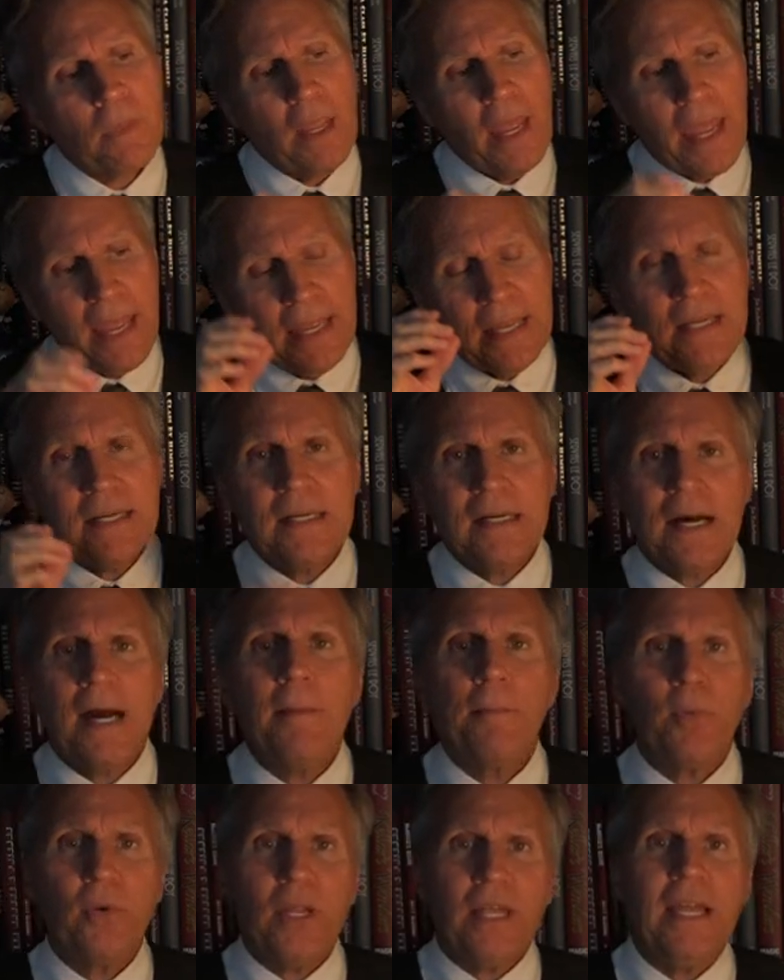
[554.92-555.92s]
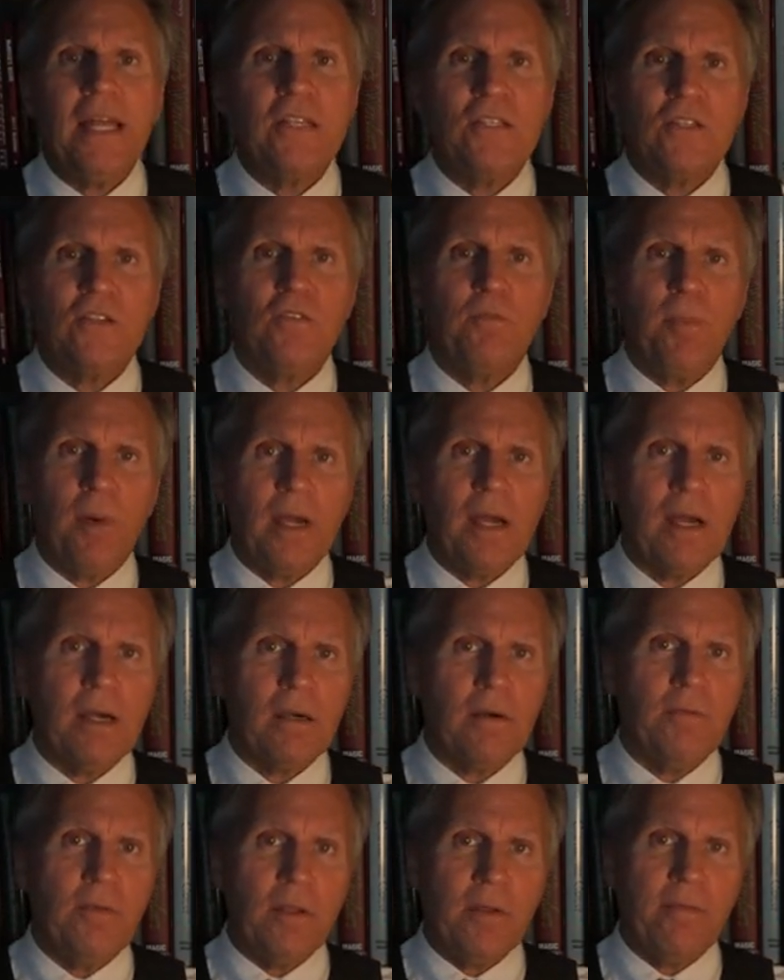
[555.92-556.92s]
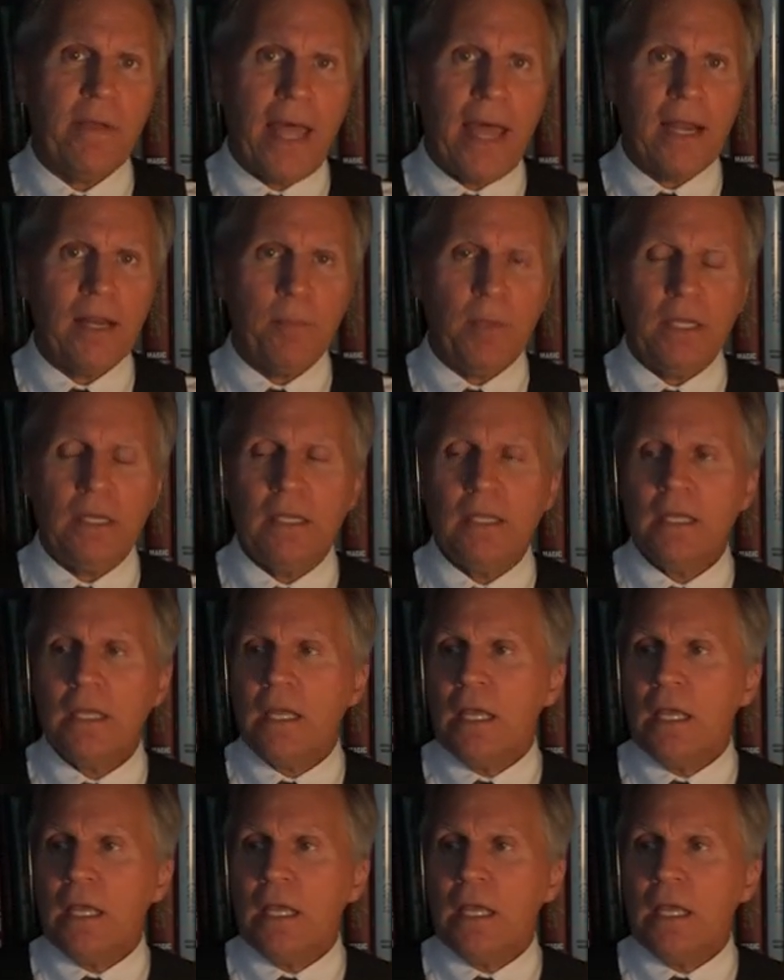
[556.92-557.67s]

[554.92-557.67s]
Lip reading: a comprehensive biography of Annemann.